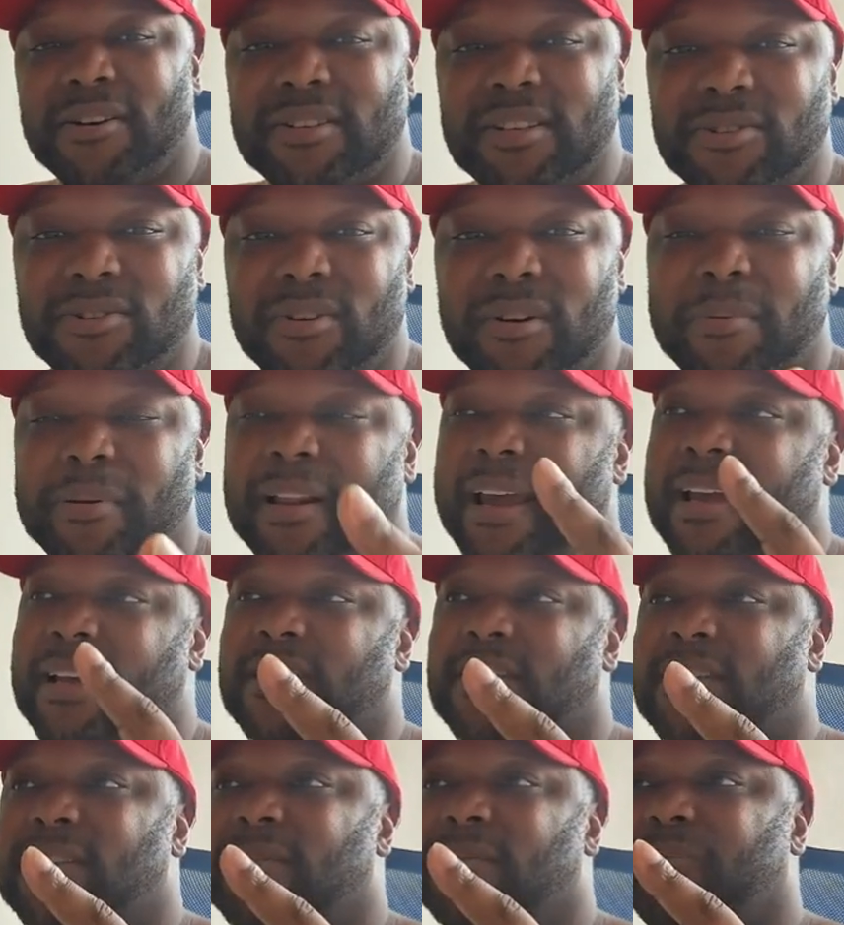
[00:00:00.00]
go to a
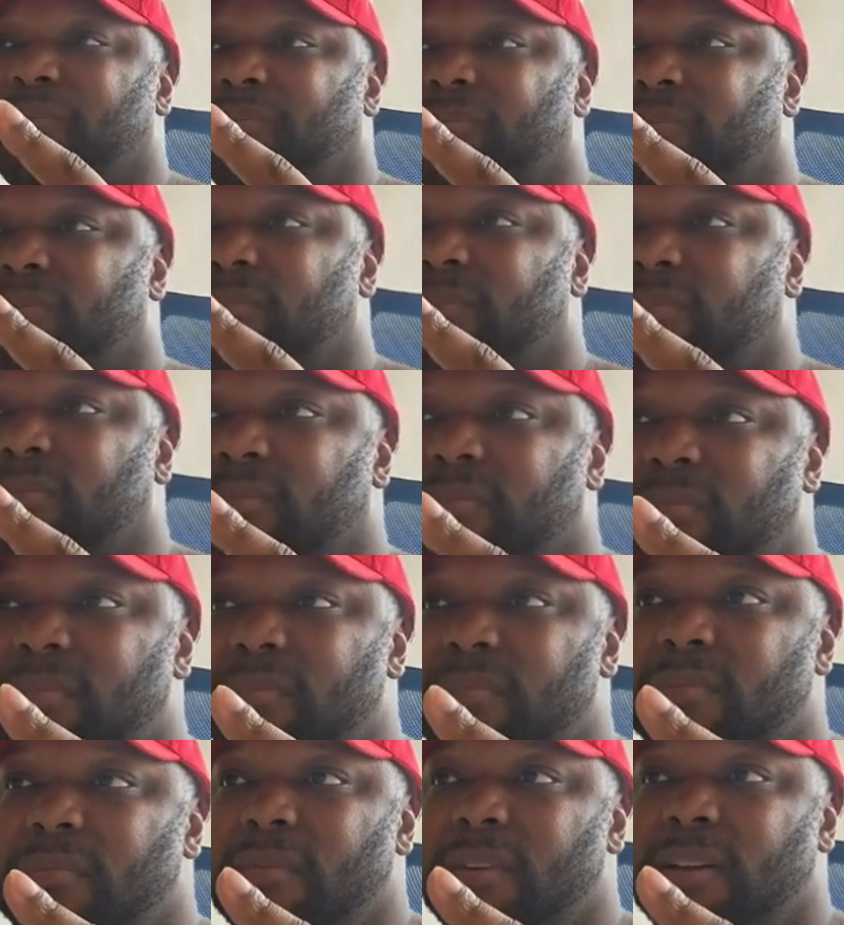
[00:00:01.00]
place
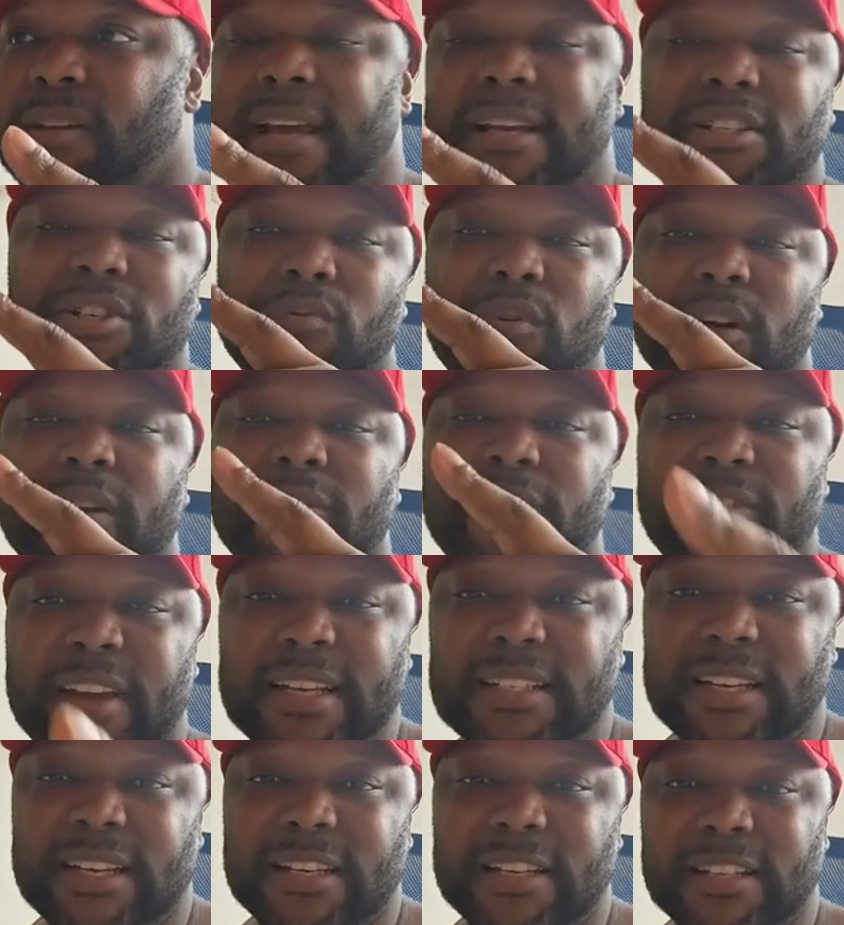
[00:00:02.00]
that you want to
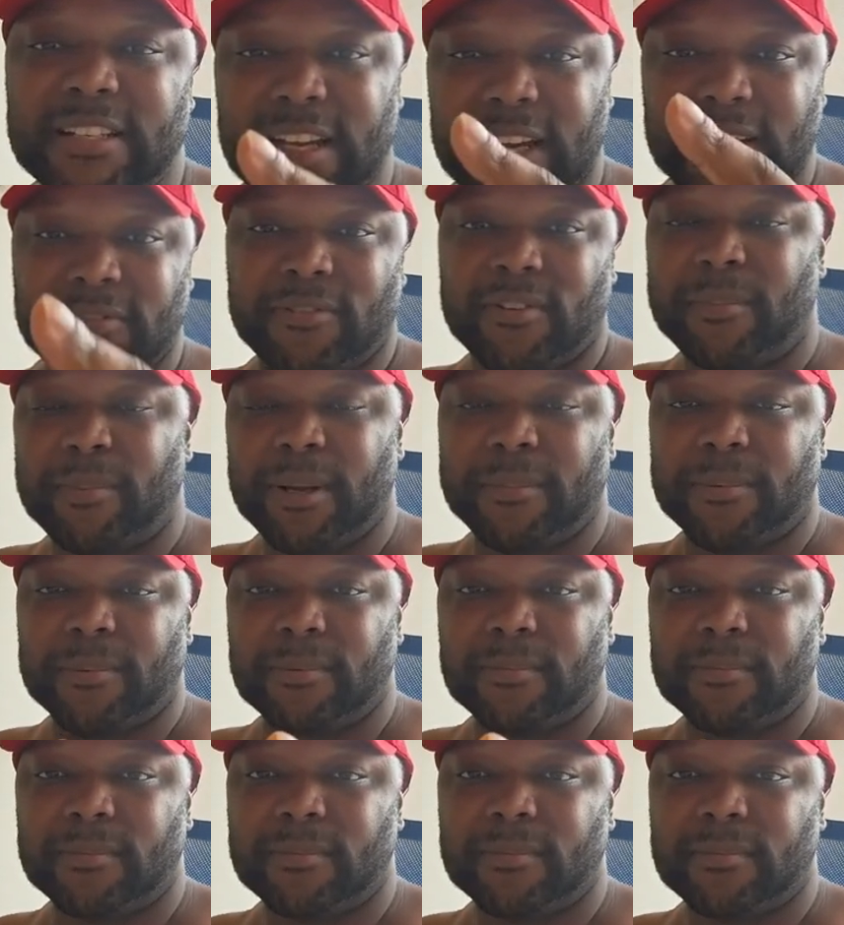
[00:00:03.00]
visit just for people.